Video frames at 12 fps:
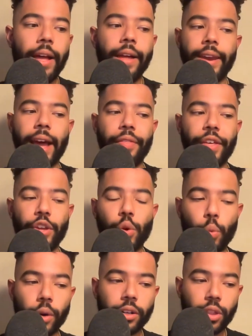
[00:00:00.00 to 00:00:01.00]
Now that you
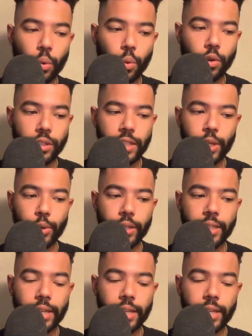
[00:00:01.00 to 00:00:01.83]
went to the World Series,